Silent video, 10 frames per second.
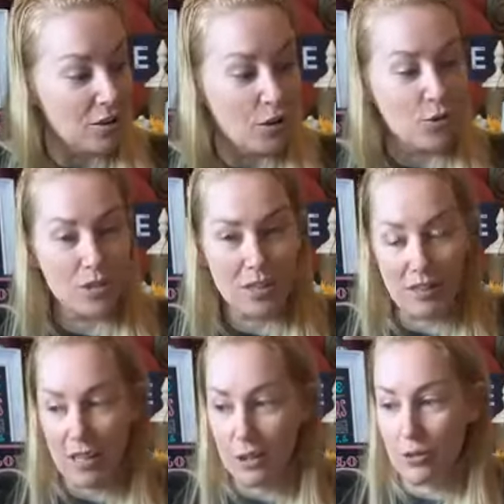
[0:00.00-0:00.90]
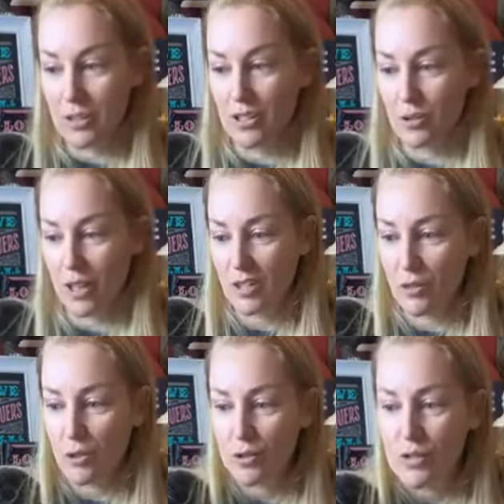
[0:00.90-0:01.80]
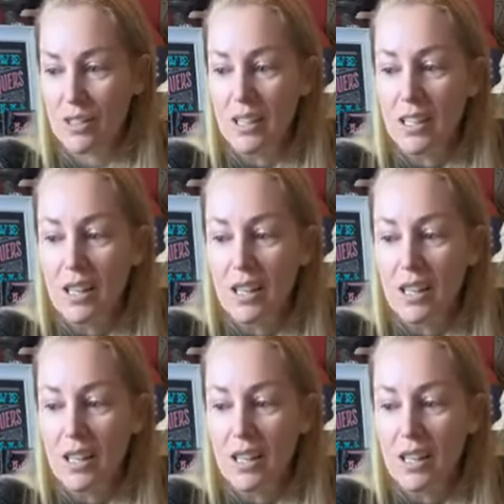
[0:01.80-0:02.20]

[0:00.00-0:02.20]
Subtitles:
using these transfers.